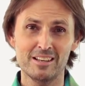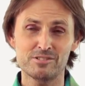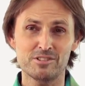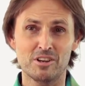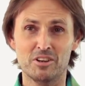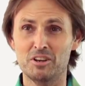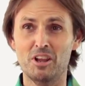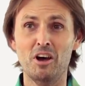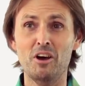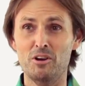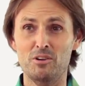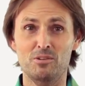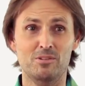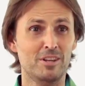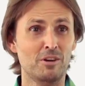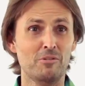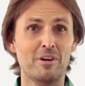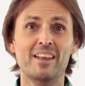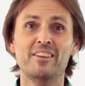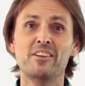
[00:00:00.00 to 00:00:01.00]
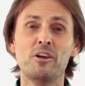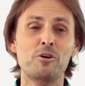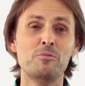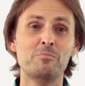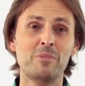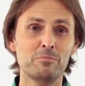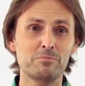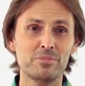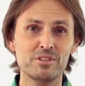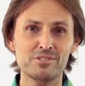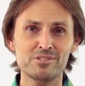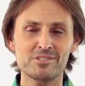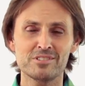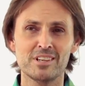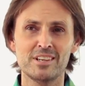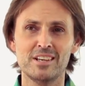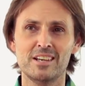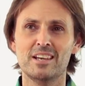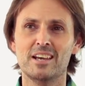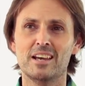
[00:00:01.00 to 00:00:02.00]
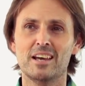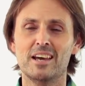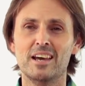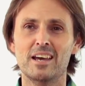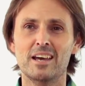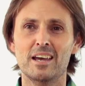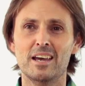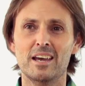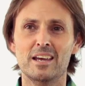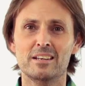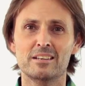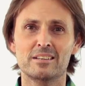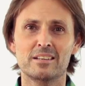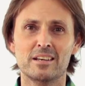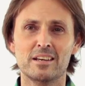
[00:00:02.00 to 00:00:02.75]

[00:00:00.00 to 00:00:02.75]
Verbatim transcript: no, there are no members. And